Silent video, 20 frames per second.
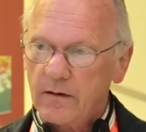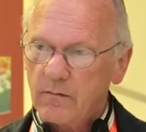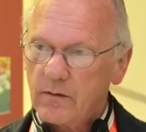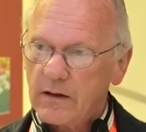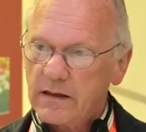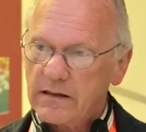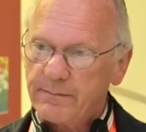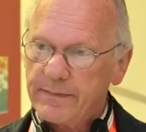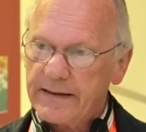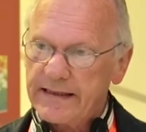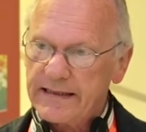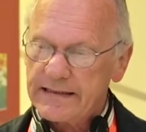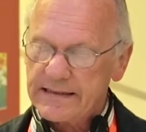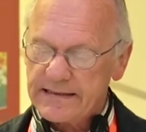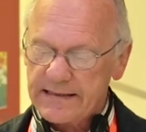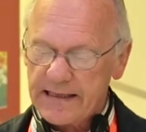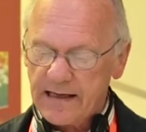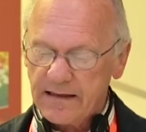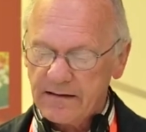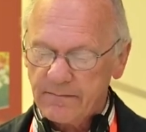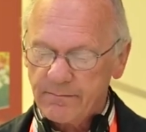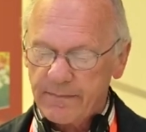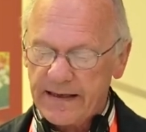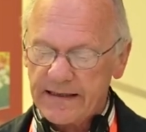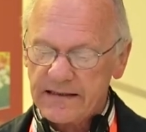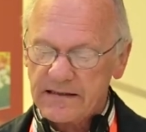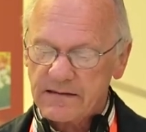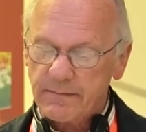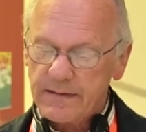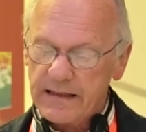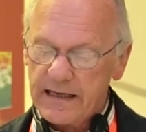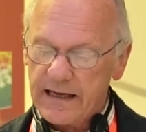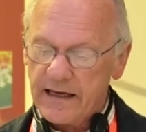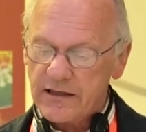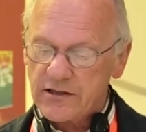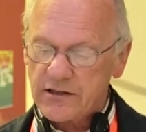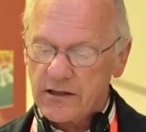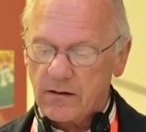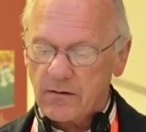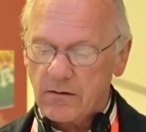while the Pakistan-based
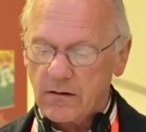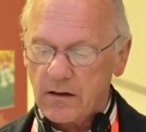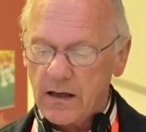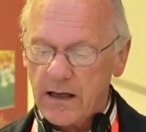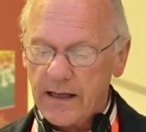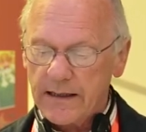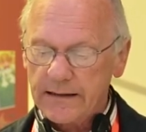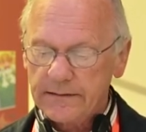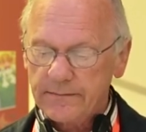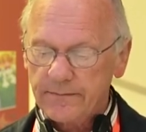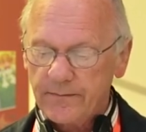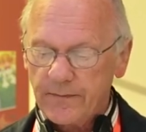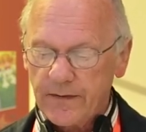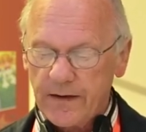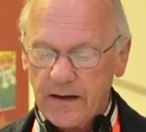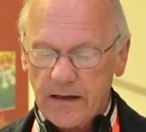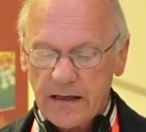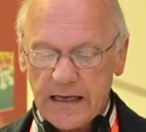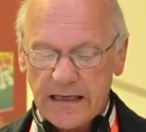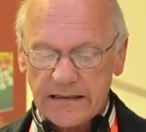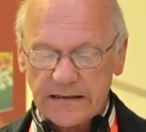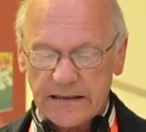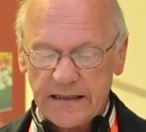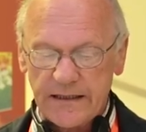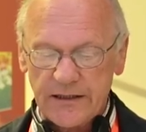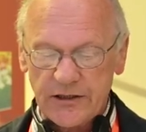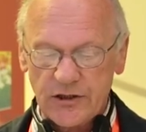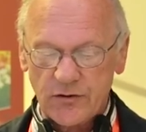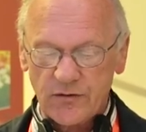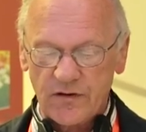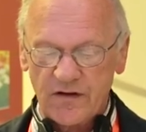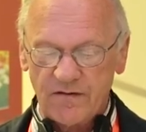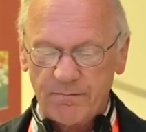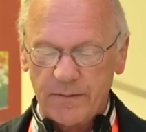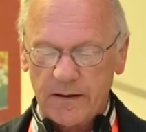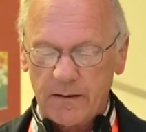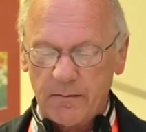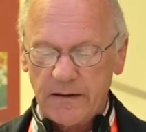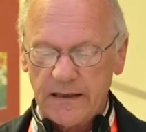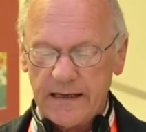Minhaj al-Quran has a history
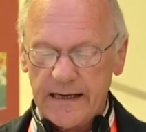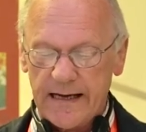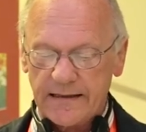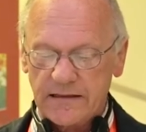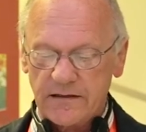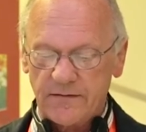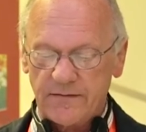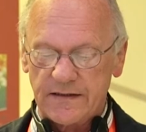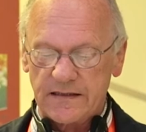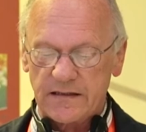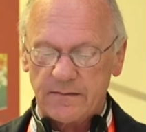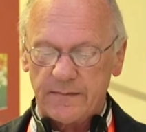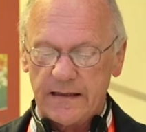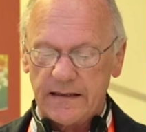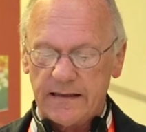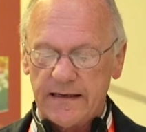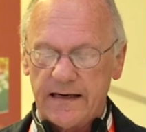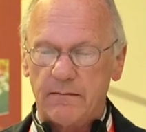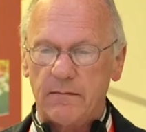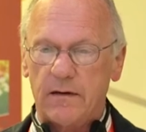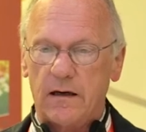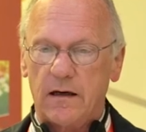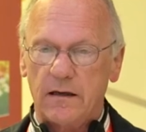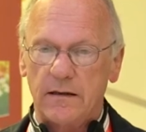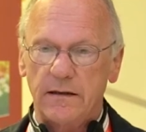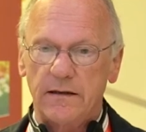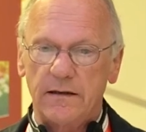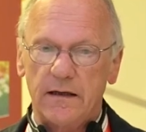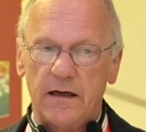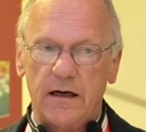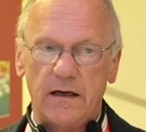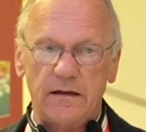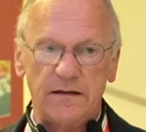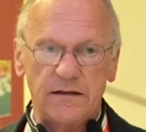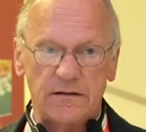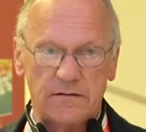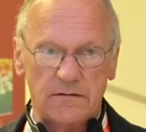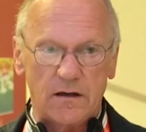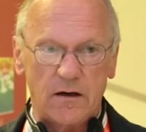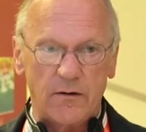of public activism in Denmark and
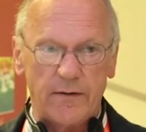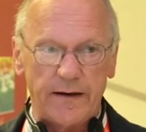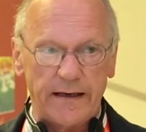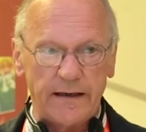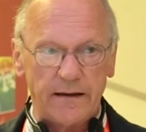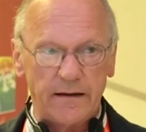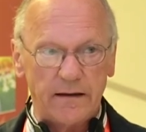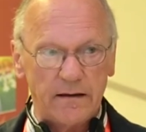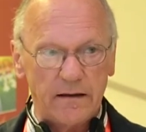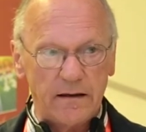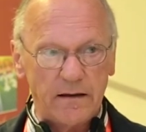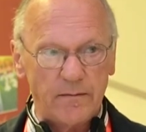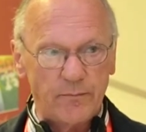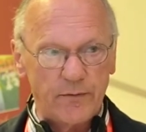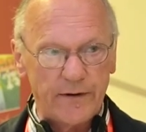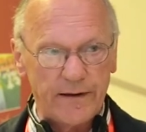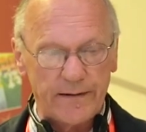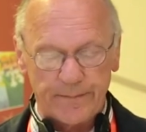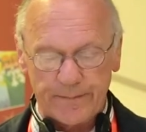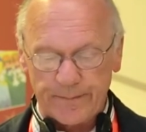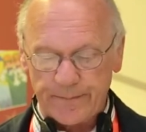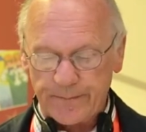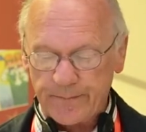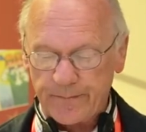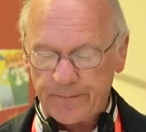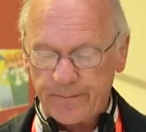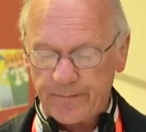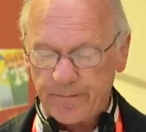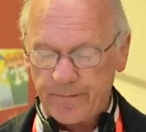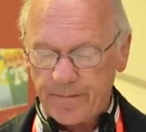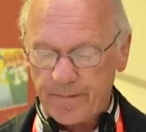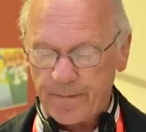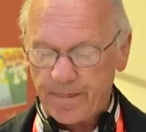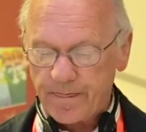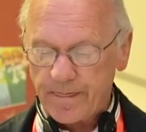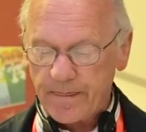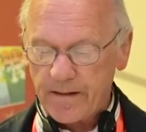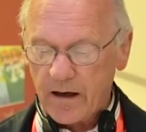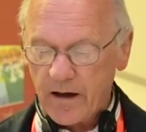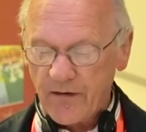is growing in Britain.
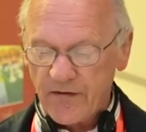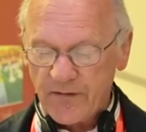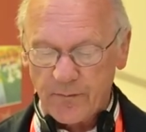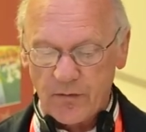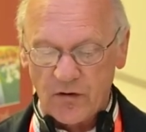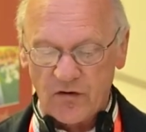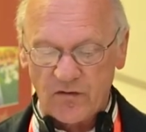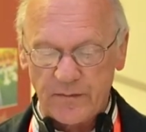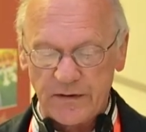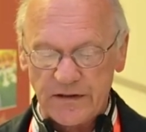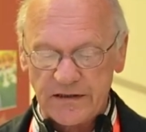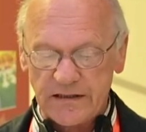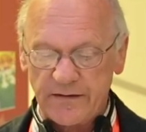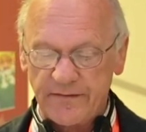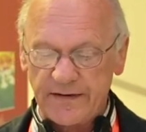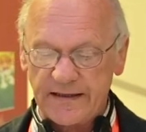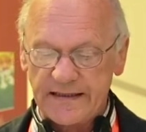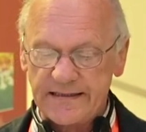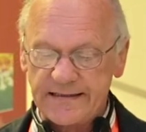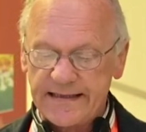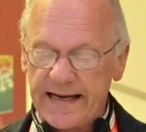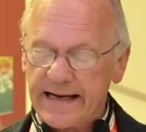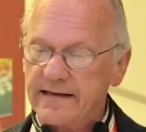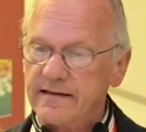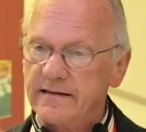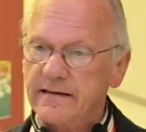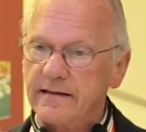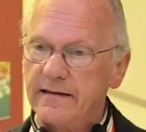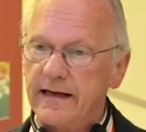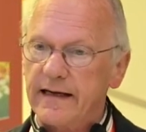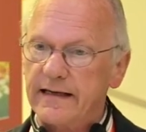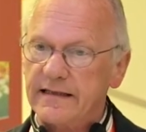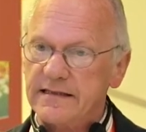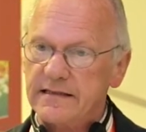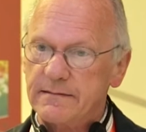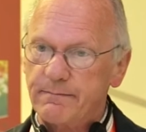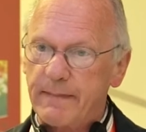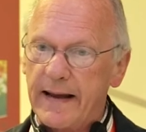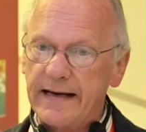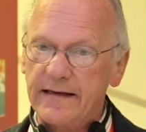Other movements have
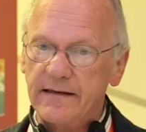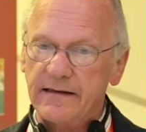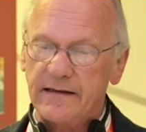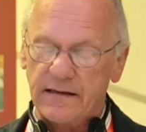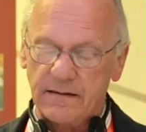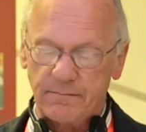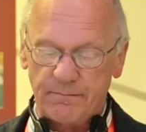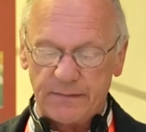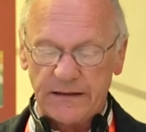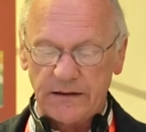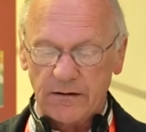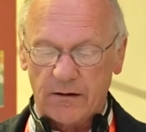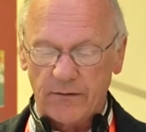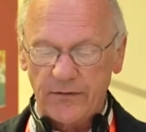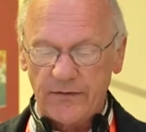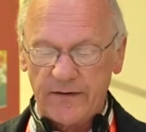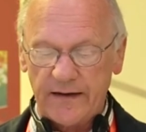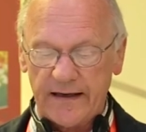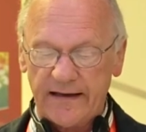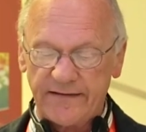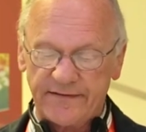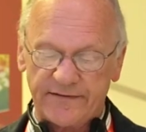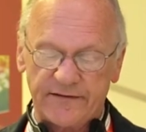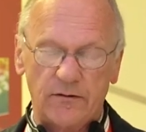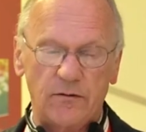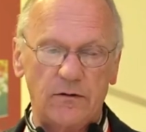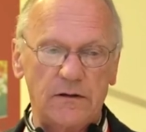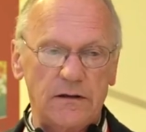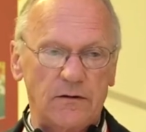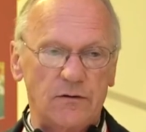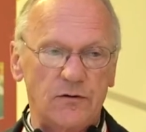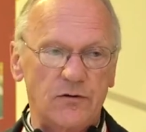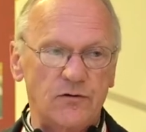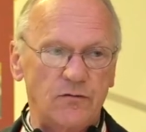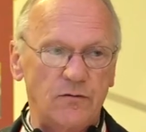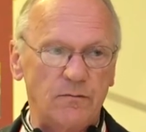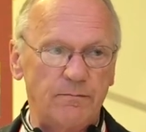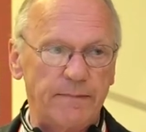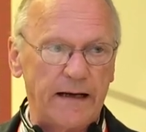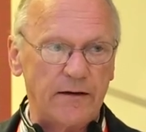expanded beyond the
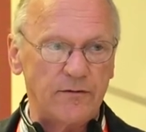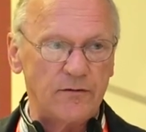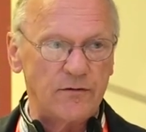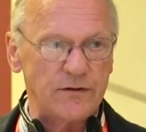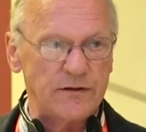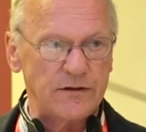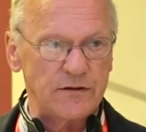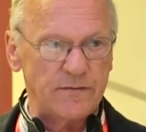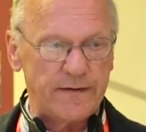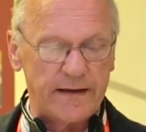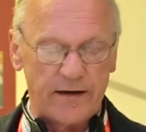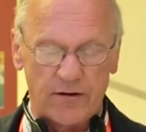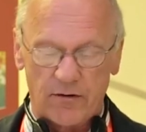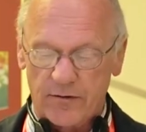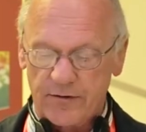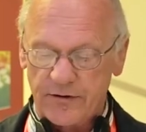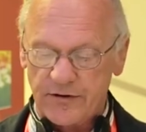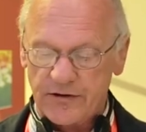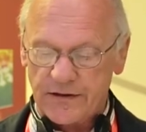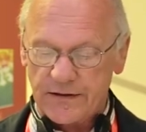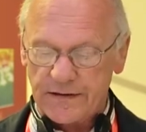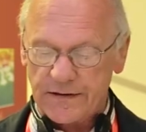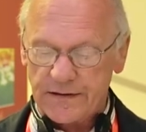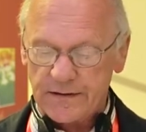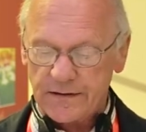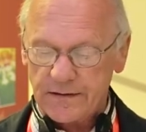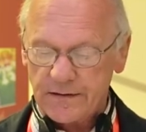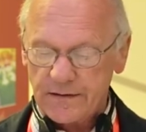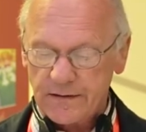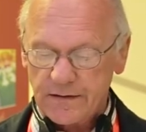ethno-cultural boundaries of their origins.